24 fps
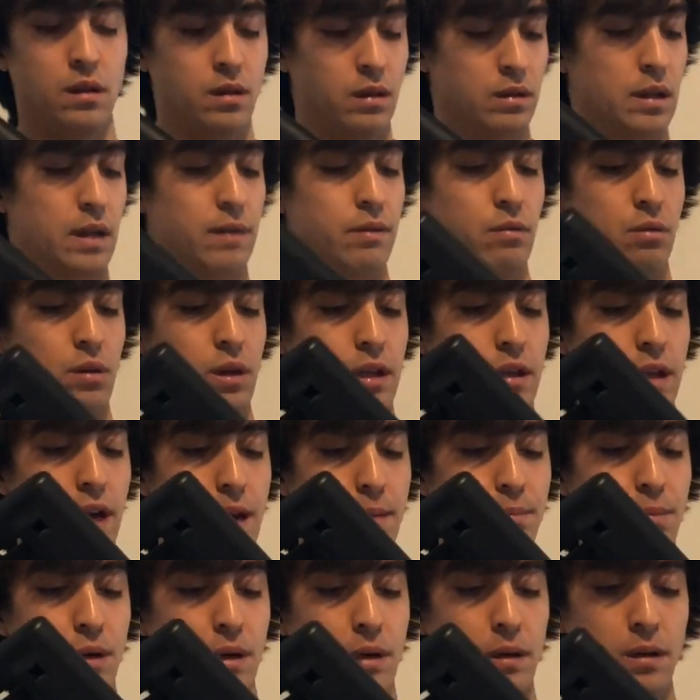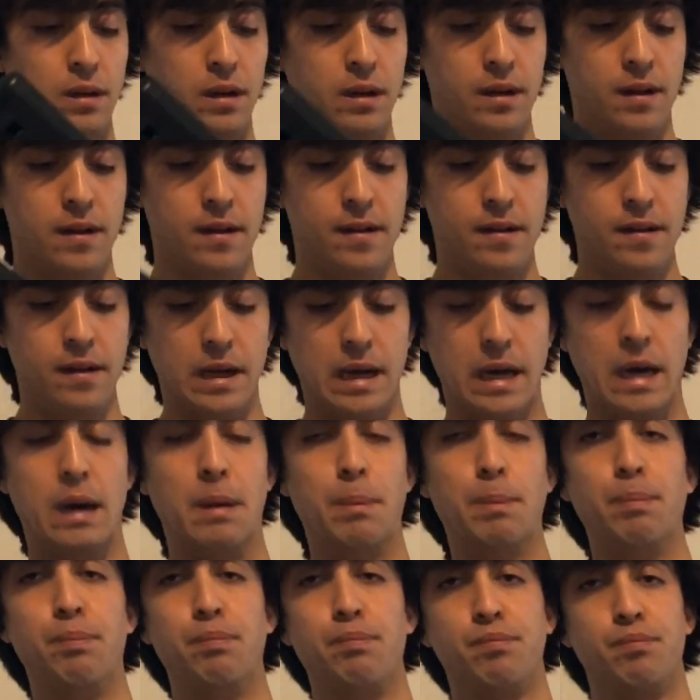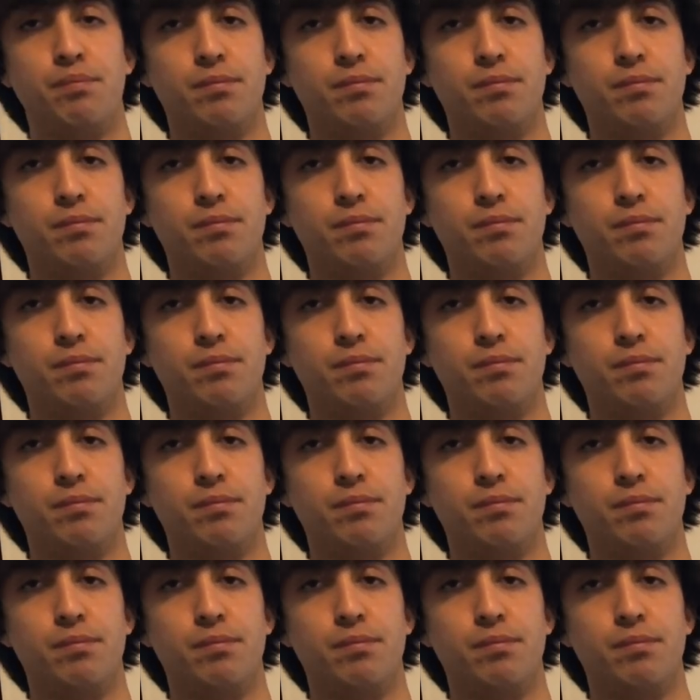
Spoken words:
11-1 LiPo.